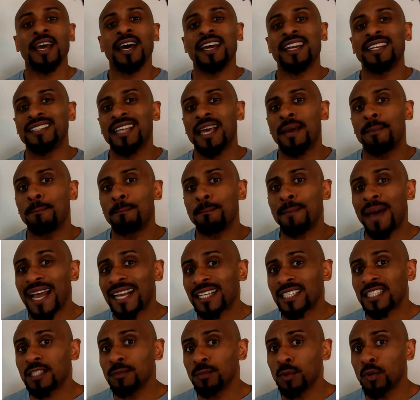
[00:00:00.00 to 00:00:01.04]
and is their
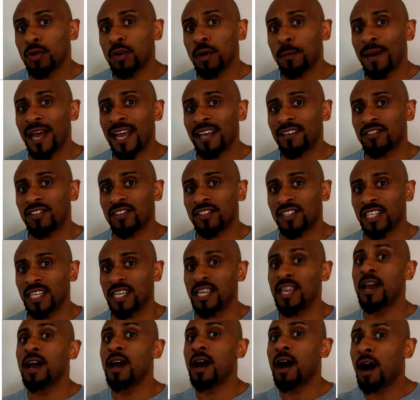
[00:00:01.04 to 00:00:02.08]
maximal
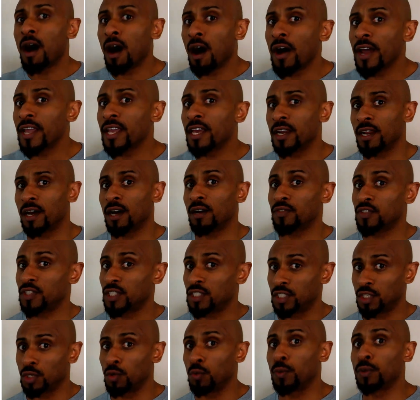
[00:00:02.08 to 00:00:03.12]
capacity high enough to
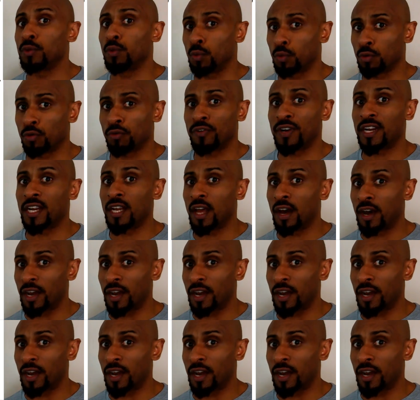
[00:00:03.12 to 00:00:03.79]
deal with ordinary